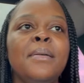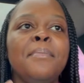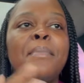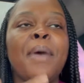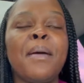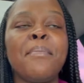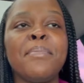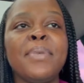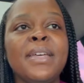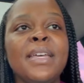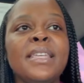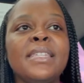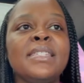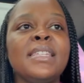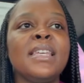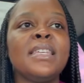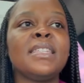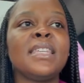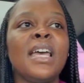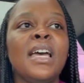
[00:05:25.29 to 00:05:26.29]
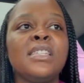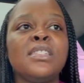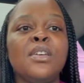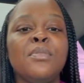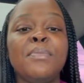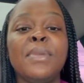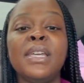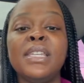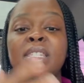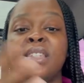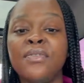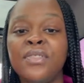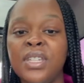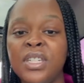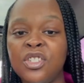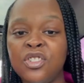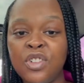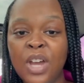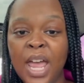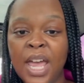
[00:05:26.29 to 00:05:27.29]
my business as a means of
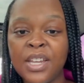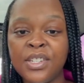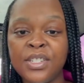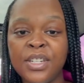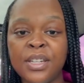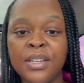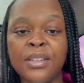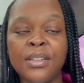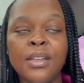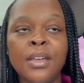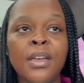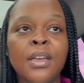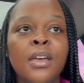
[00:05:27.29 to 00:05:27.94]
distraction.